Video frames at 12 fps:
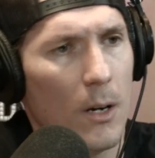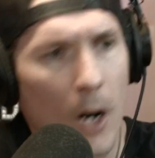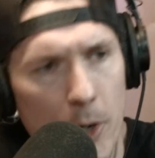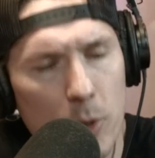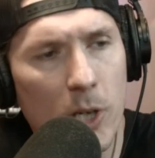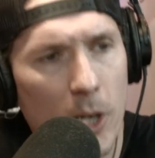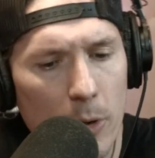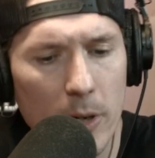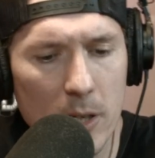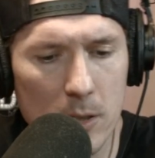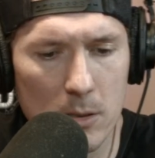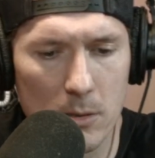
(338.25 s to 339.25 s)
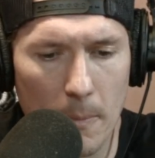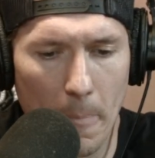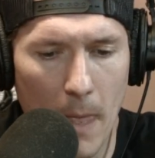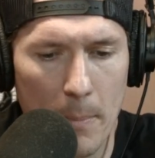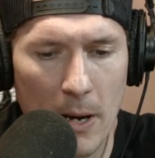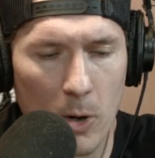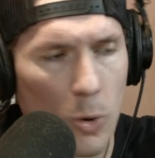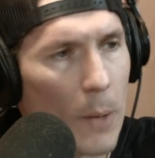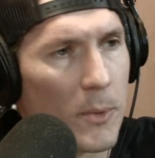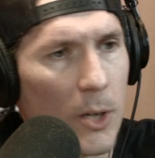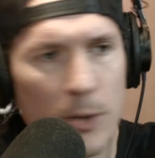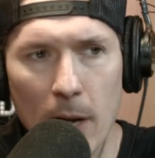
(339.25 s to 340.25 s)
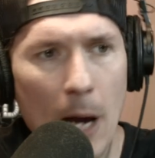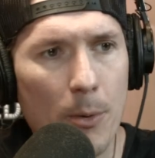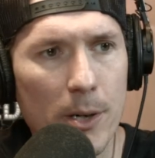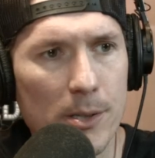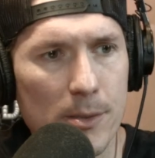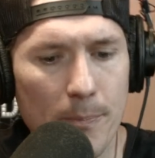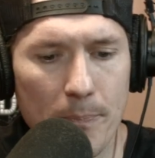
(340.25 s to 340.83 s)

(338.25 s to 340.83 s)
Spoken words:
Are you curious about crypto? Dude, I was.